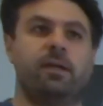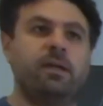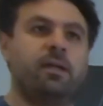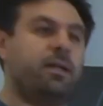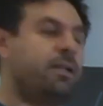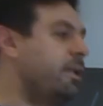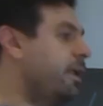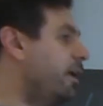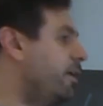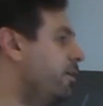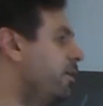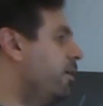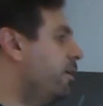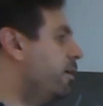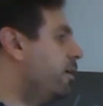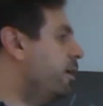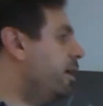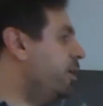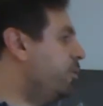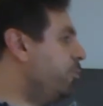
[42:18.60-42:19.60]
Like,
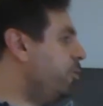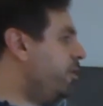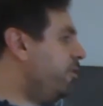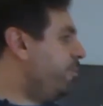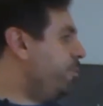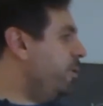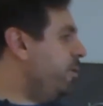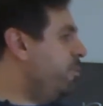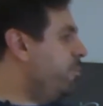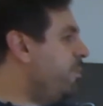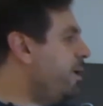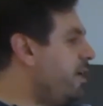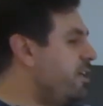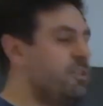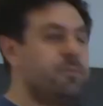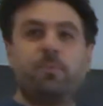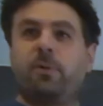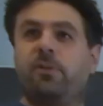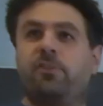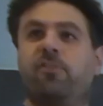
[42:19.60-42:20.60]
it would have been much,
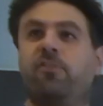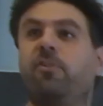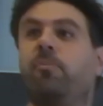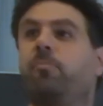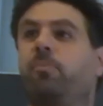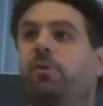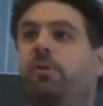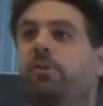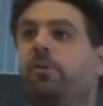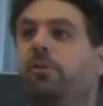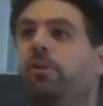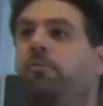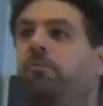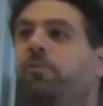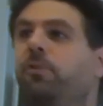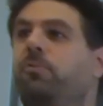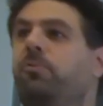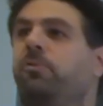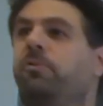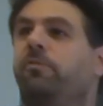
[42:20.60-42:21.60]
much simpler if we
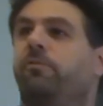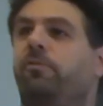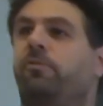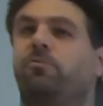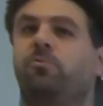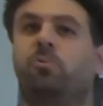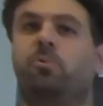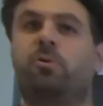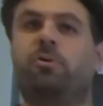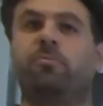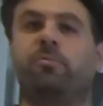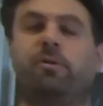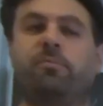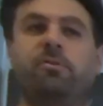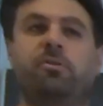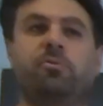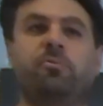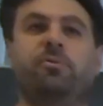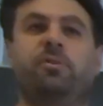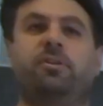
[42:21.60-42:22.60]
could have a rule where we
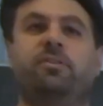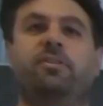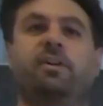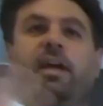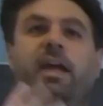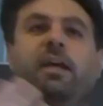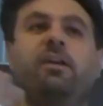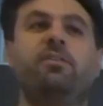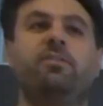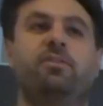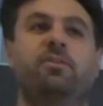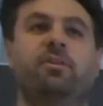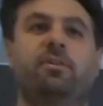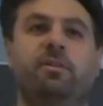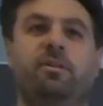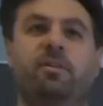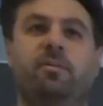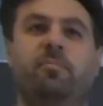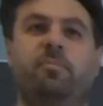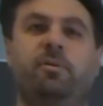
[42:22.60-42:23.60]
don't interact,
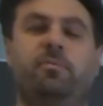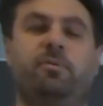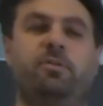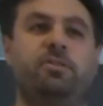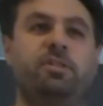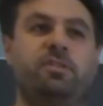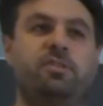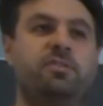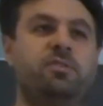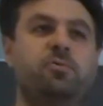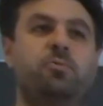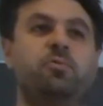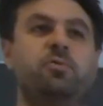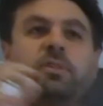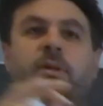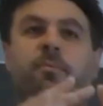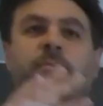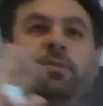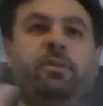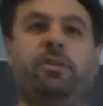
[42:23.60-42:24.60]
but we just do
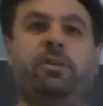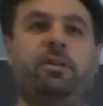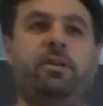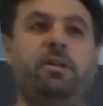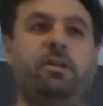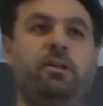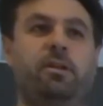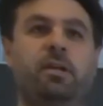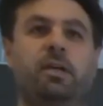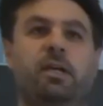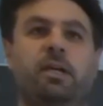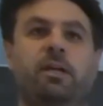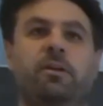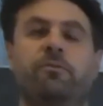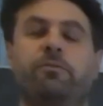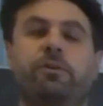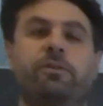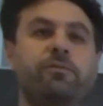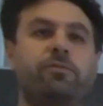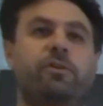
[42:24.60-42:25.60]
something. Yeah.
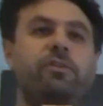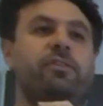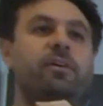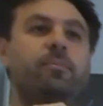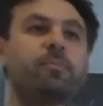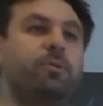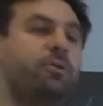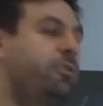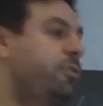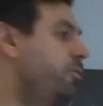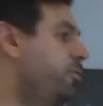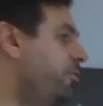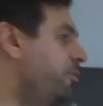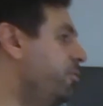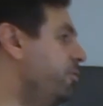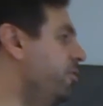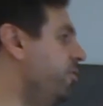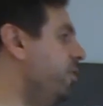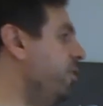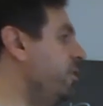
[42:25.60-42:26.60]
For example, you
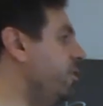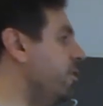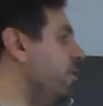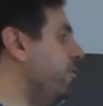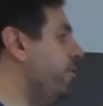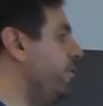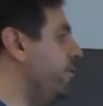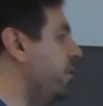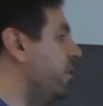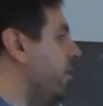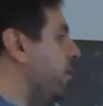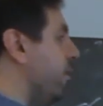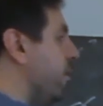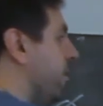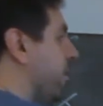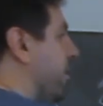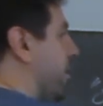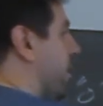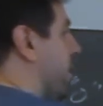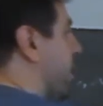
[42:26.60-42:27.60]
could think of,
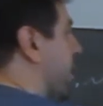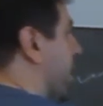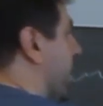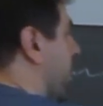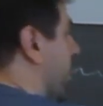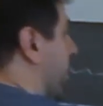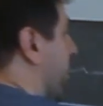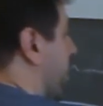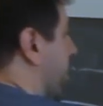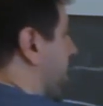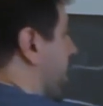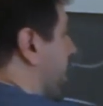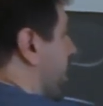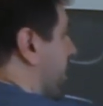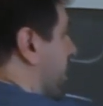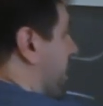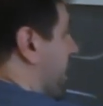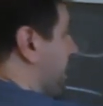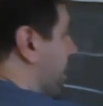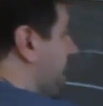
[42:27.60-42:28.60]

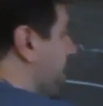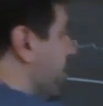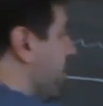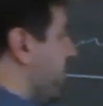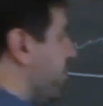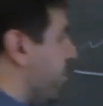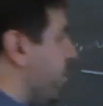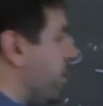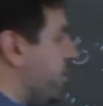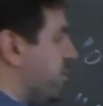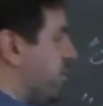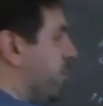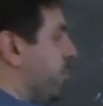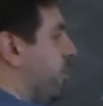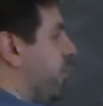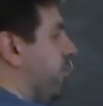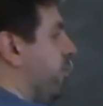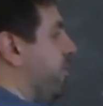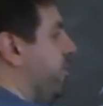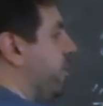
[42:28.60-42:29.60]
let's have a much simpler
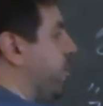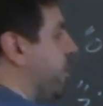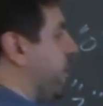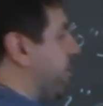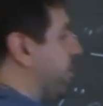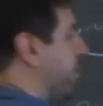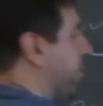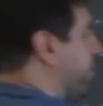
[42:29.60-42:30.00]
system. Let's have